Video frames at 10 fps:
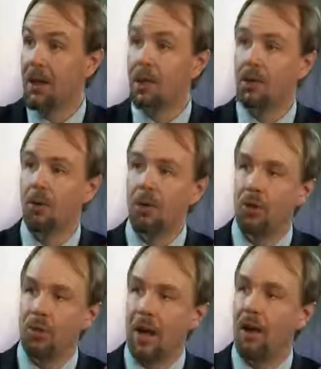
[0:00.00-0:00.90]
So
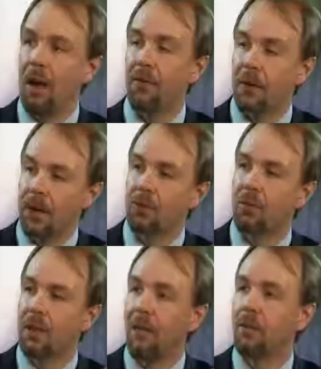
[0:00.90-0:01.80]
you now have an extra
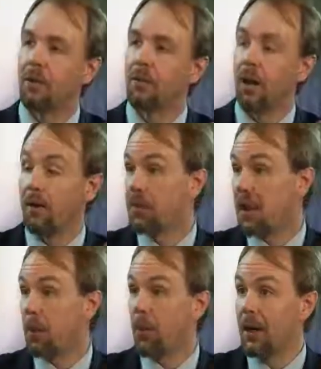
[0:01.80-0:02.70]
level of
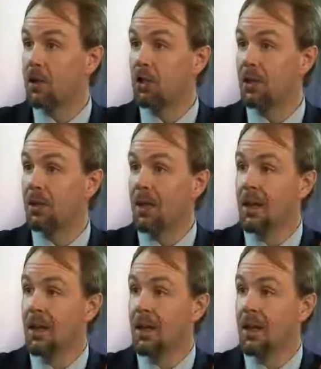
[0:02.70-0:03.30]
separation